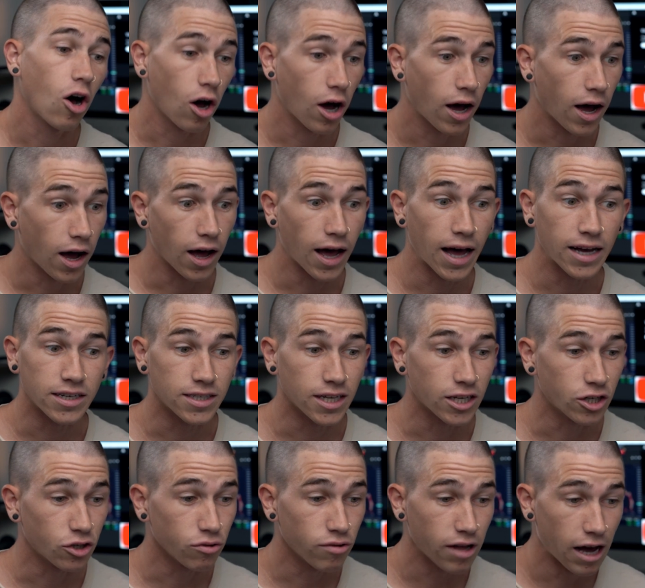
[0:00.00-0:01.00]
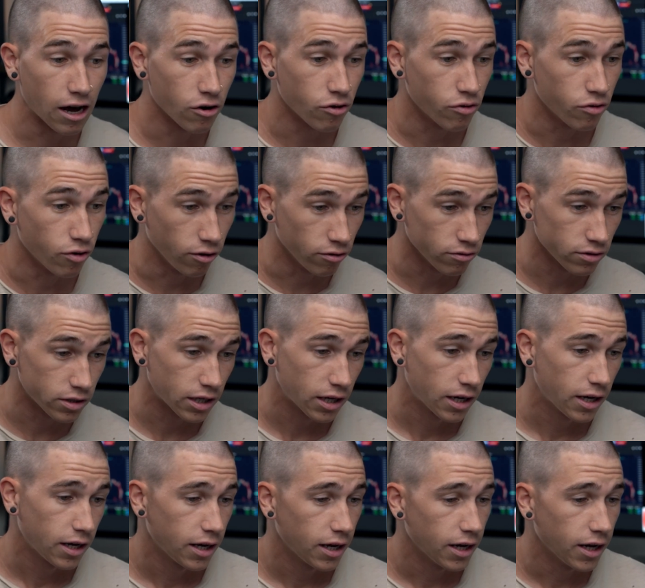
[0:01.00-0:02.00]
as they do that, who knows.
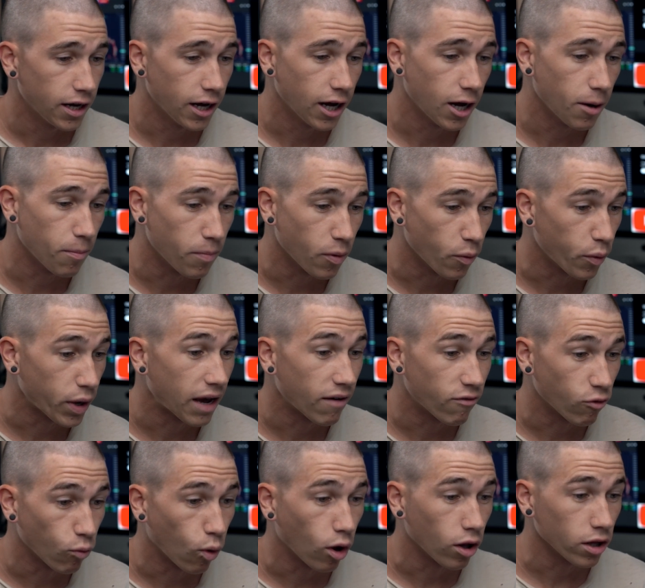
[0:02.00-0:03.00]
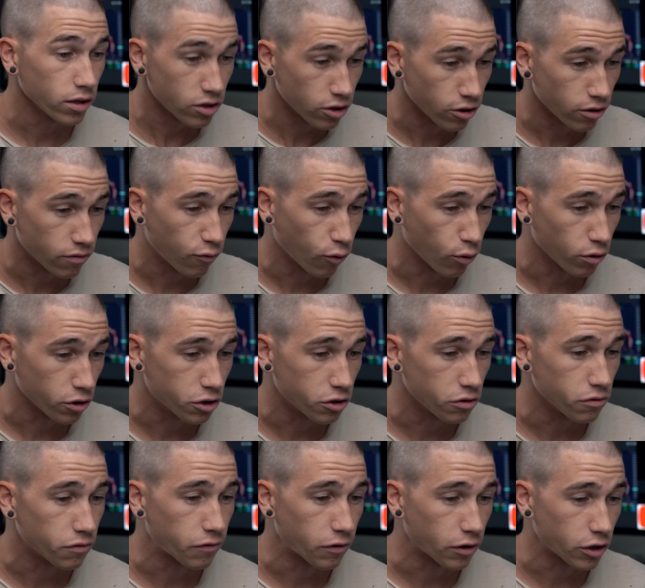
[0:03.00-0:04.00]
But we have the wallet to look forward
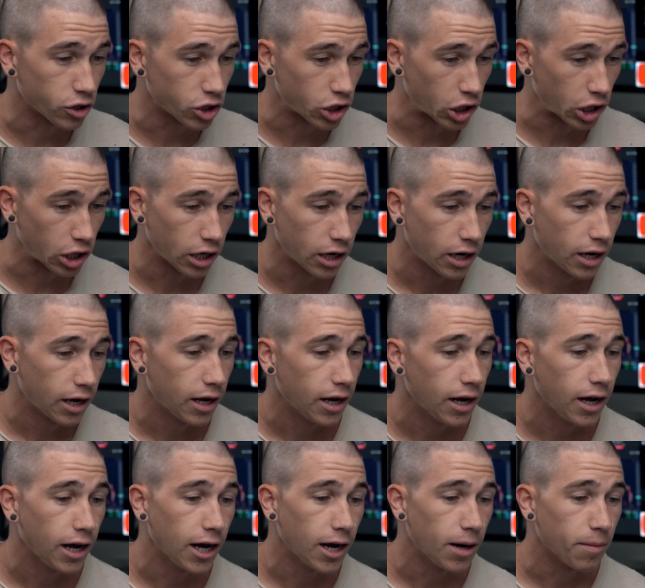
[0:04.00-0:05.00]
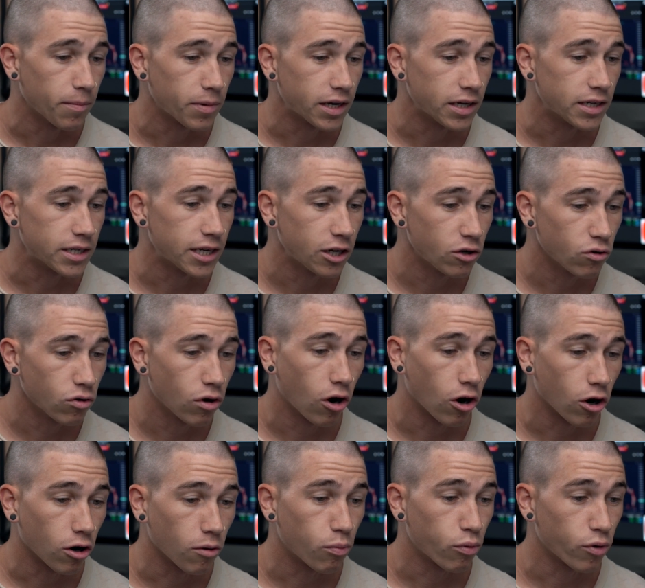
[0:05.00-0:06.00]
to for sure. Continual
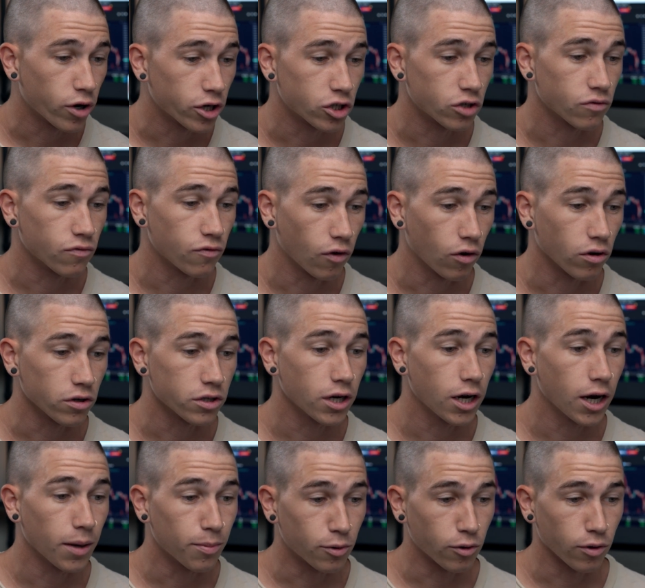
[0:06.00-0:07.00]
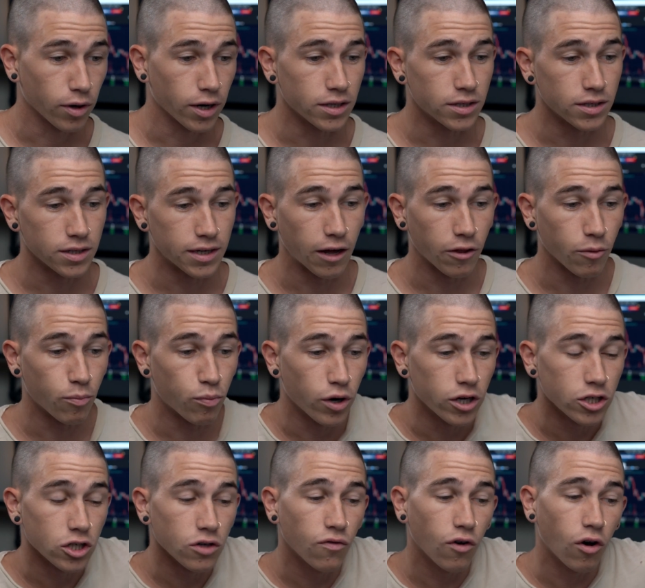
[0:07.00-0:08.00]
ARM Pressure Vault upgrades. Now the
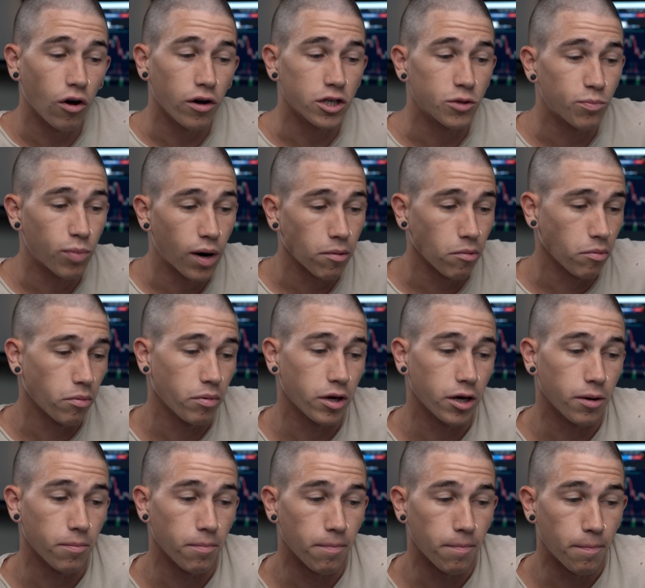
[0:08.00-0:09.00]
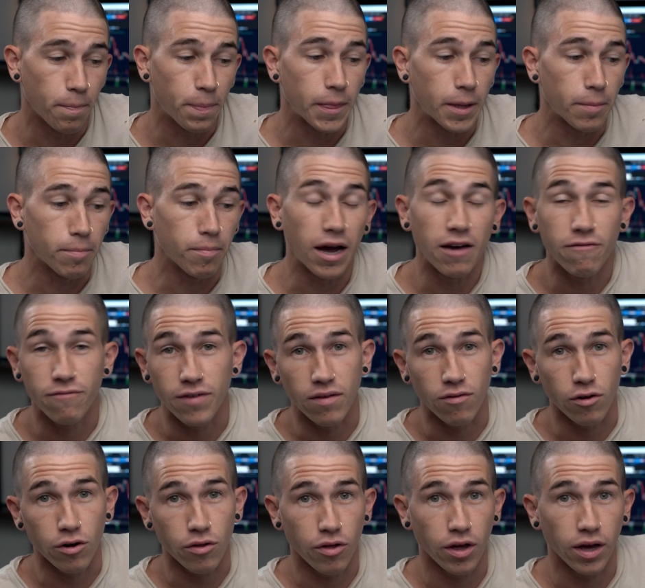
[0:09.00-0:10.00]
Pressure Vault is probably my
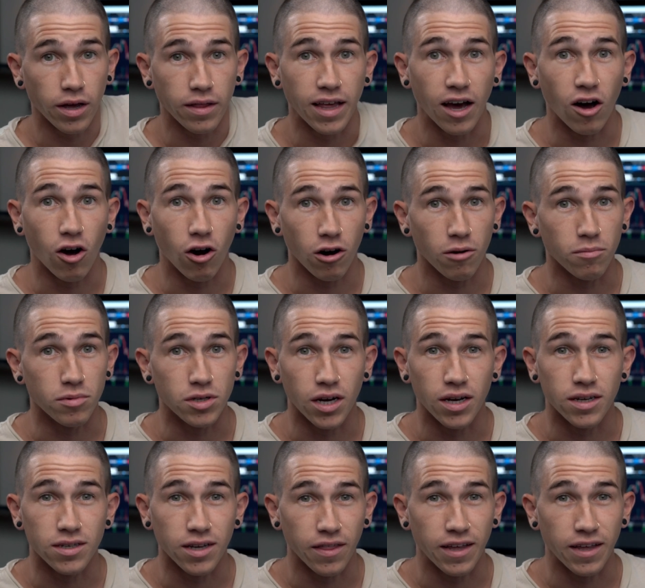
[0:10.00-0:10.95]
favorite thing that ARM does. I